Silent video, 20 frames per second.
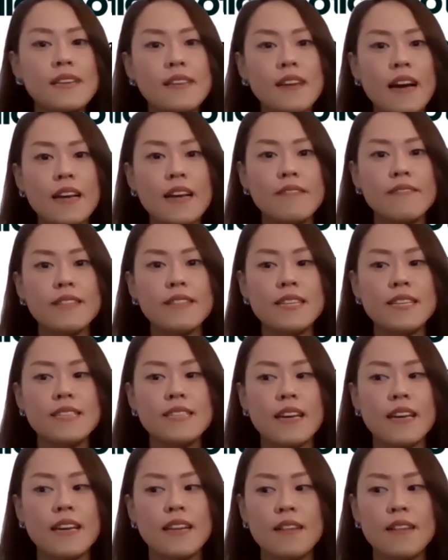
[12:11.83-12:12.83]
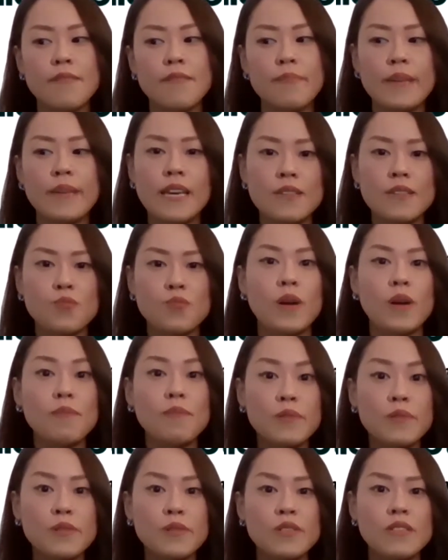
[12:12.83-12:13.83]
I realized that me as one
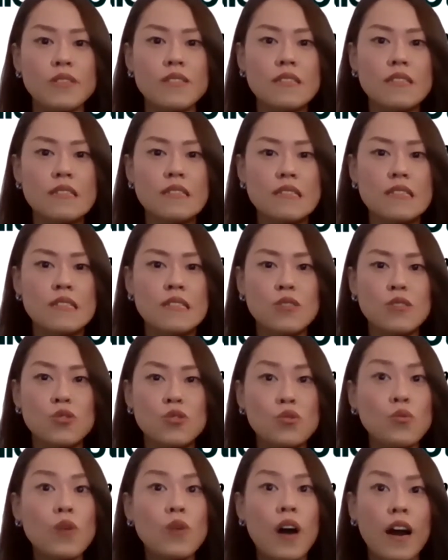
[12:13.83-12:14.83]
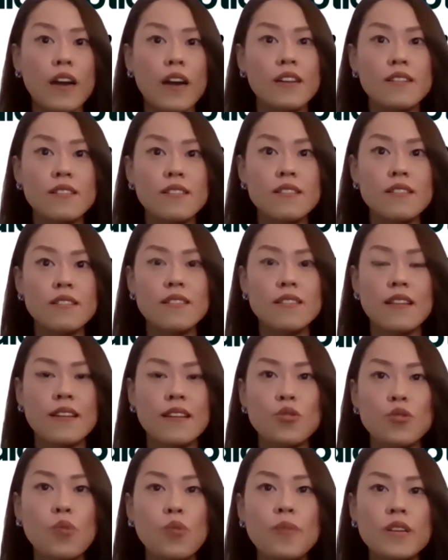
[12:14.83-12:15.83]
person is just too hard. Like
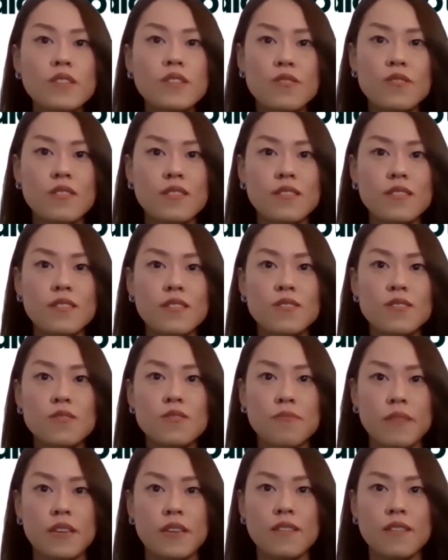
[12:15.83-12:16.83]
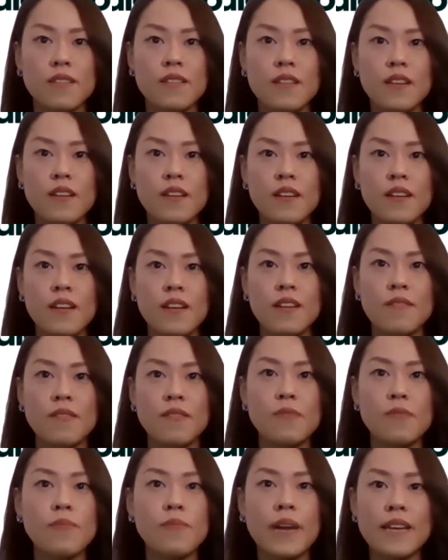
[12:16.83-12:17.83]
nobody's going to listen to me.
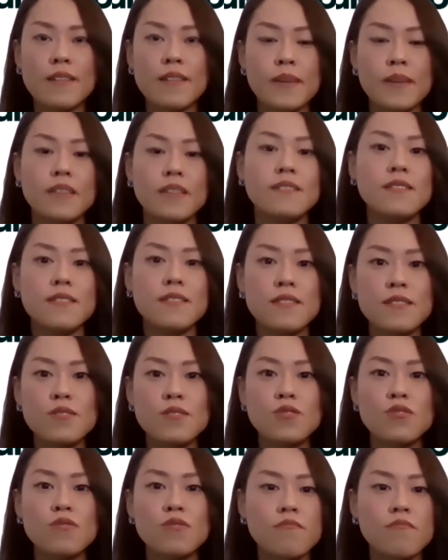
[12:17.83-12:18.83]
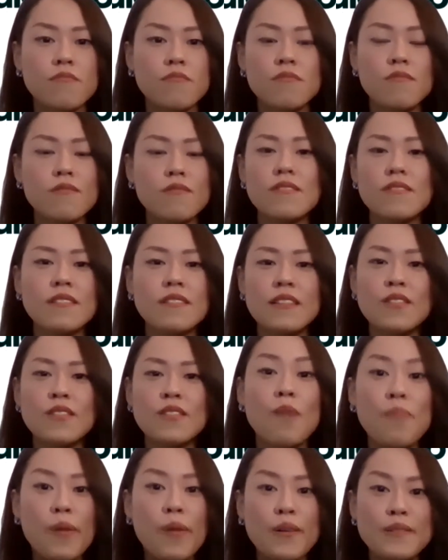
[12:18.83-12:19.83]
In my capacity, it's just
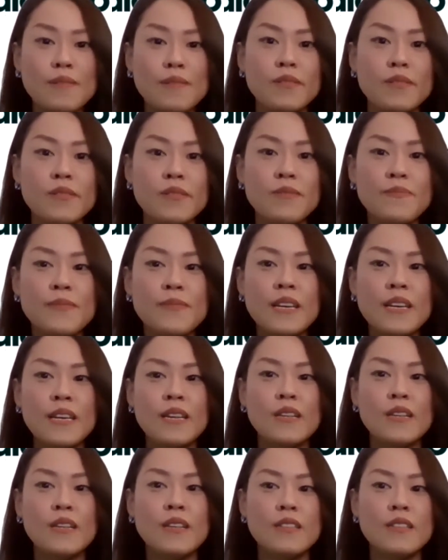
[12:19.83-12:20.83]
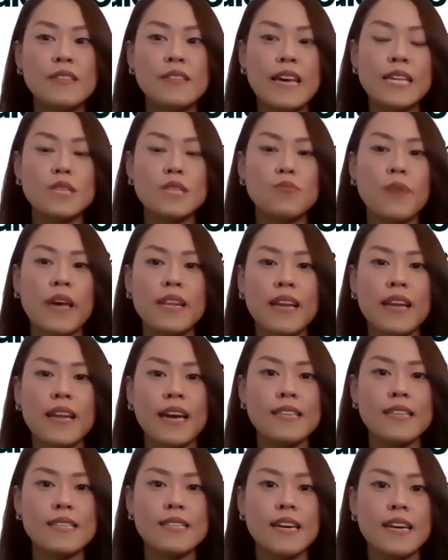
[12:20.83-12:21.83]
not possible. That's when I
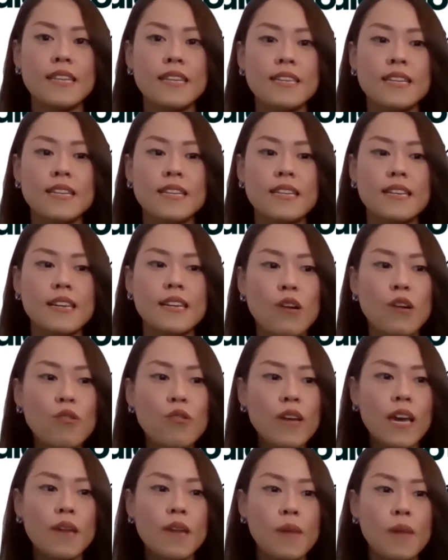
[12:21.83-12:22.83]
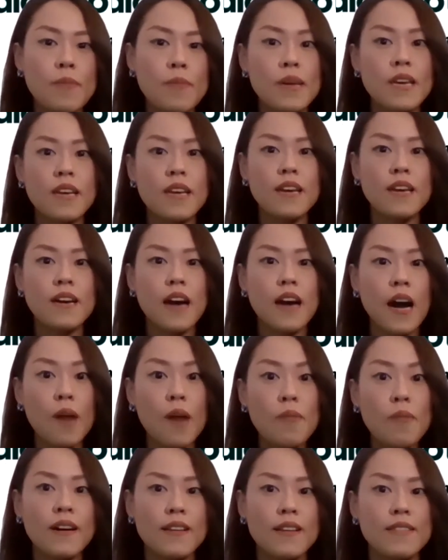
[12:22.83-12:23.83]
decided, okay, maybe how
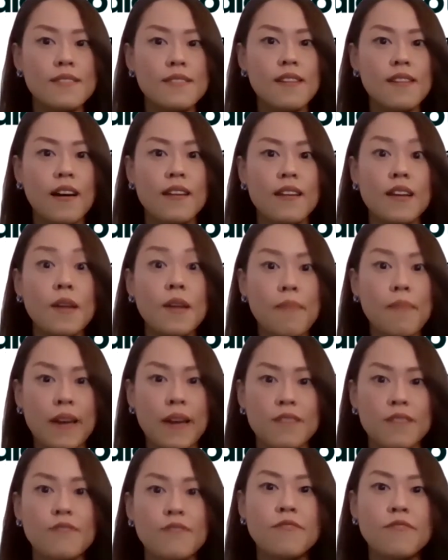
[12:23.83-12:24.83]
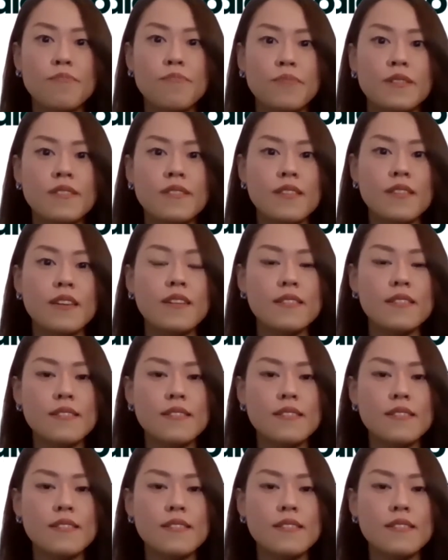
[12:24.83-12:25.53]
about I start a Medic Footprints here?